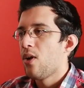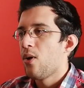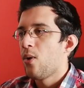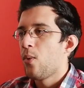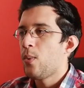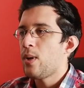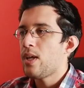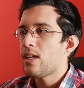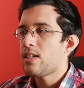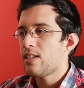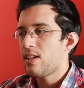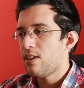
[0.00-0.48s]

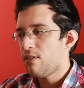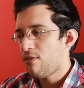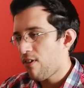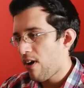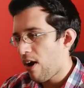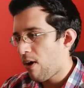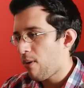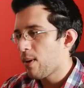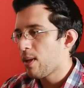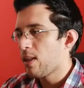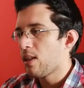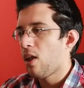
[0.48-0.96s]
we see
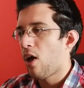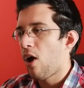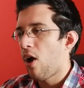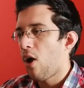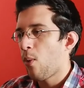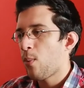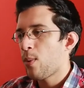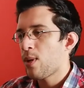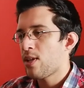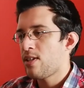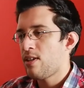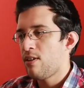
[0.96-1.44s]
fairy
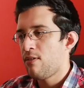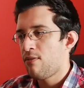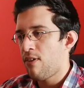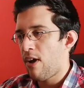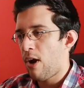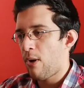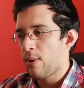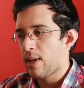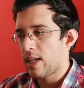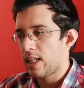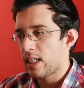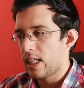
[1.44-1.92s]
law, we see
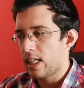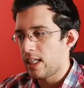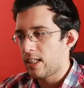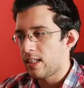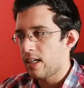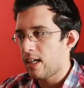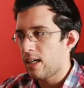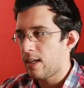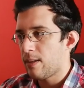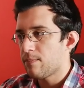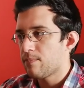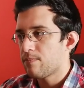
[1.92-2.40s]
fairy
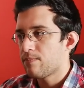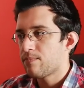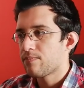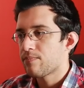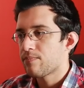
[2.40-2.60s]
glitter,